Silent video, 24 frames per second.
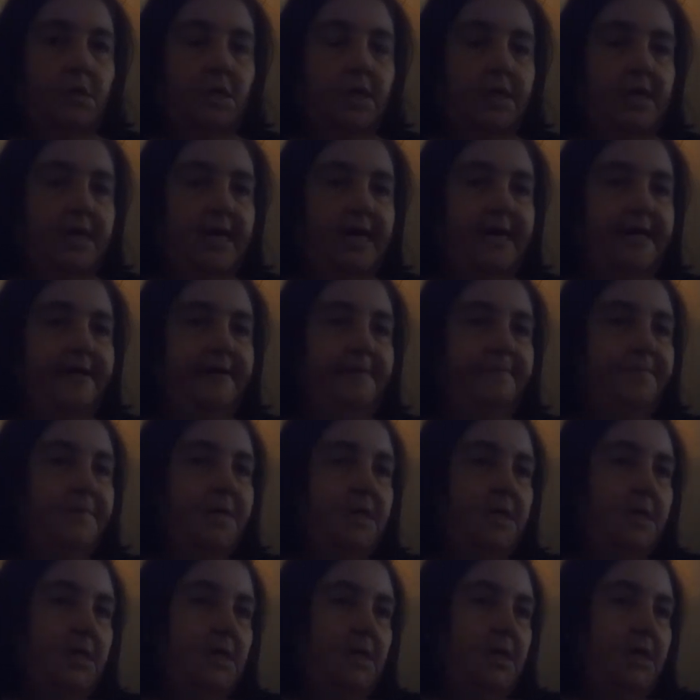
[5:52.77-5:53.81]
Okay.
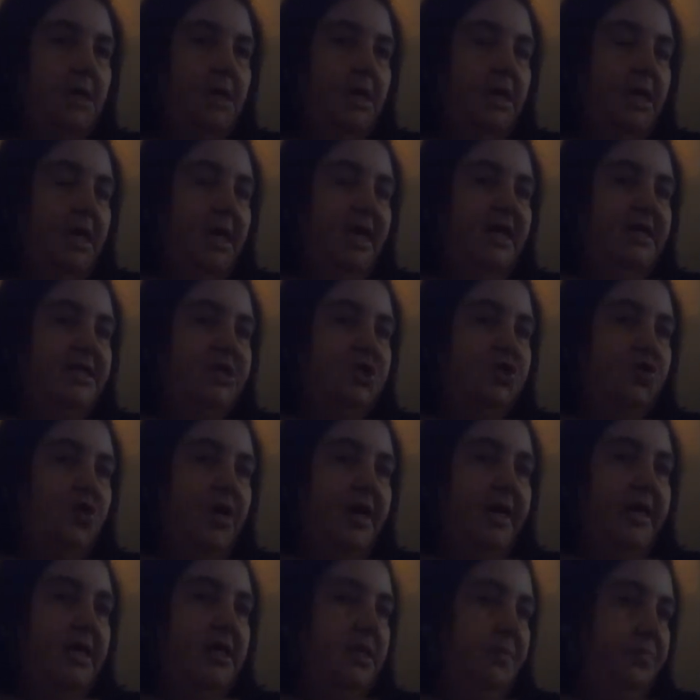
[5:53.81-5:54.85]
In
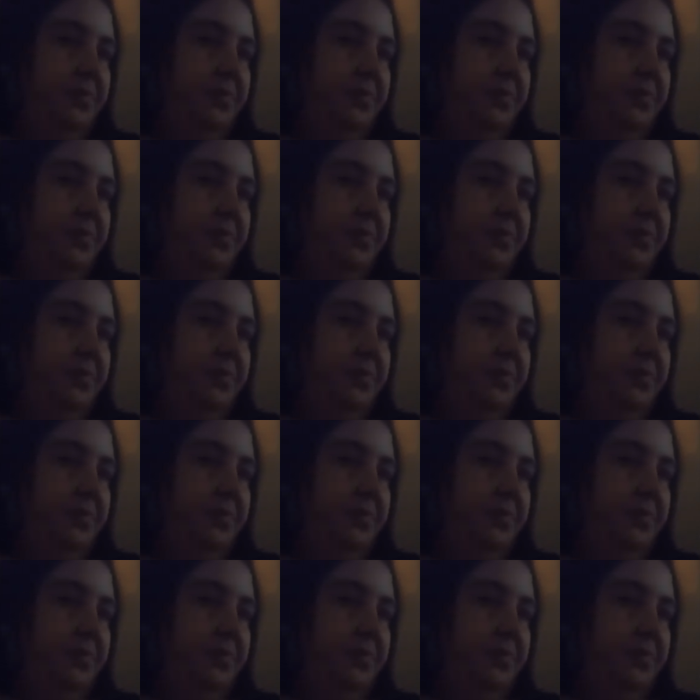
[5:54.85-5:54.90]
Australia,